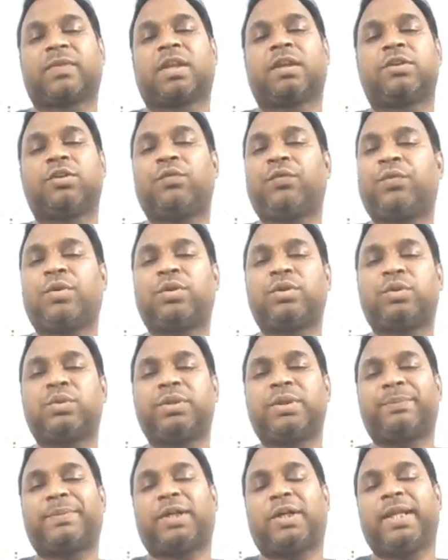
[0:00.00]
So 4 to
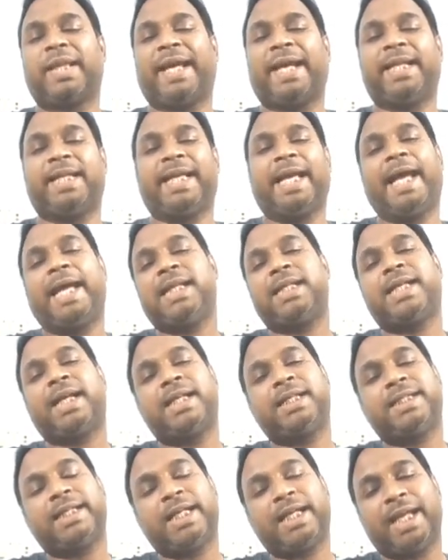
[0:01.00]
the power n
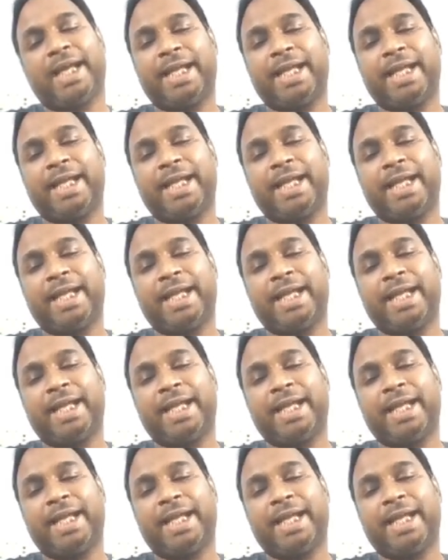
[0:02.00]
can take